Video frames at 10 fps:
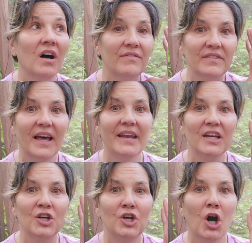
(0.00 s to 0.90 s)
of
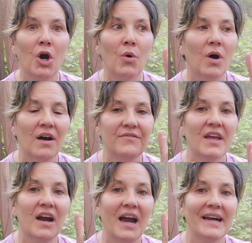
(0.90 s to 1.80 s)
letting go of
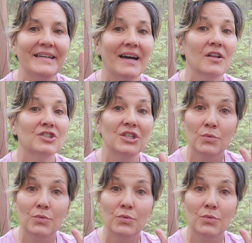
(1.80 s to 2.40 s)
their ideology.